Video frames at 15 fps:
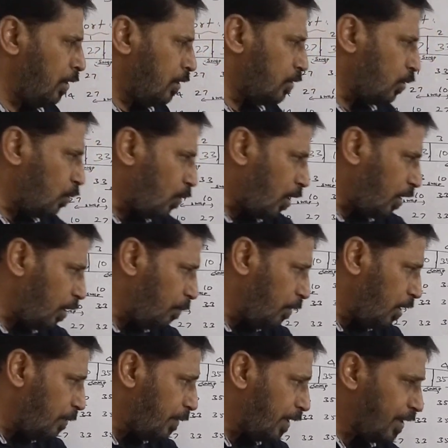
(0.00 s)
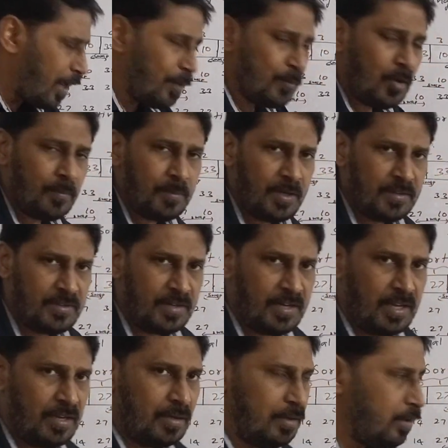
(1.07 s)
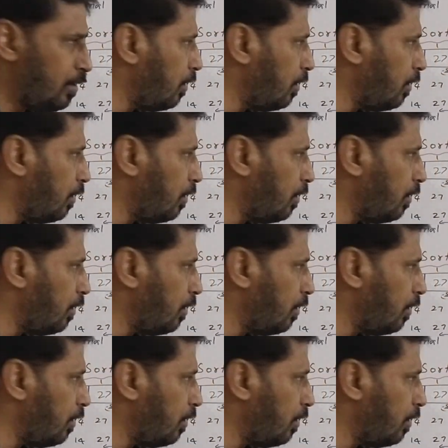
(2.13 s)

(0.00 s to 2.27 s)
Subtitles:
So what do you mean by time complexity?